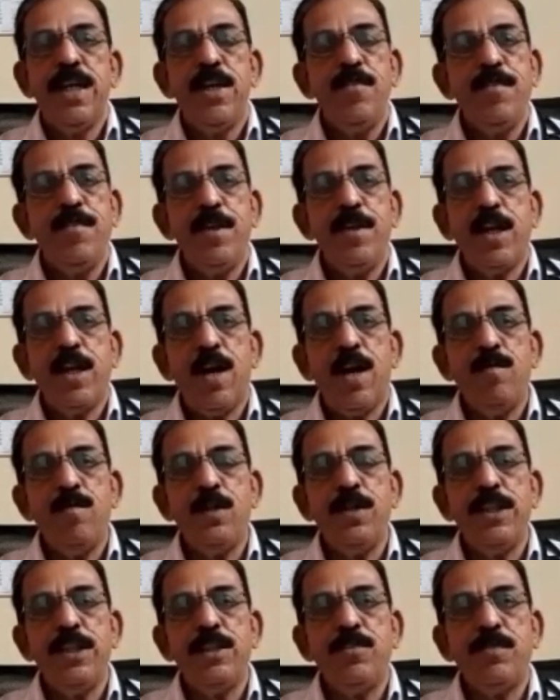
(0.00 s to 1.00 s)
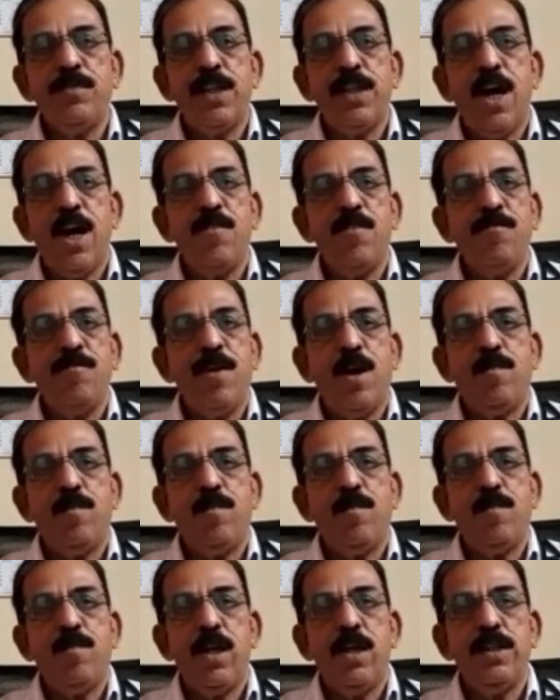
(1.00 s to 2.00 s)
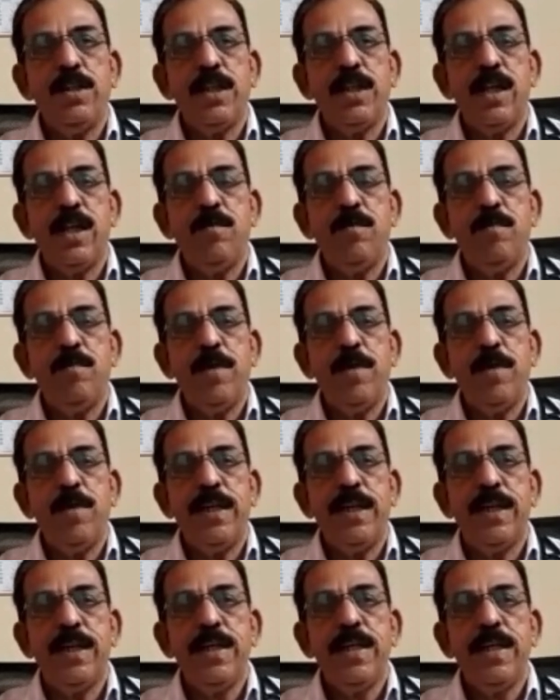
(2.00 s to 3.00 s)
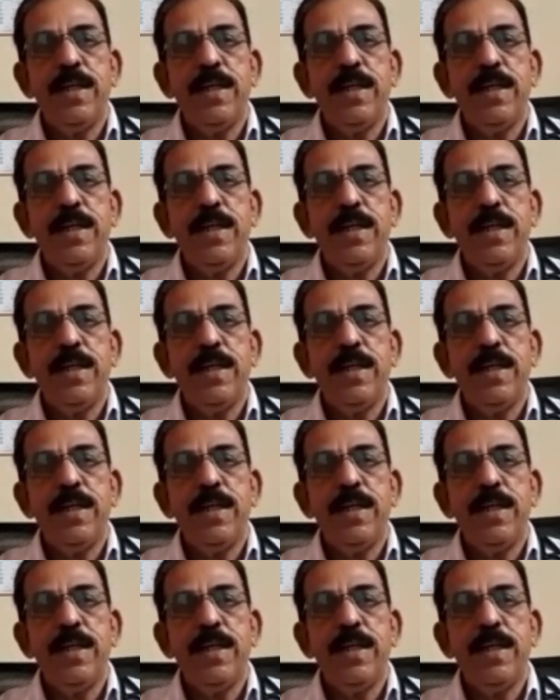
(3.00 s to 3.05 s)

If you come to this non-pharmacological method,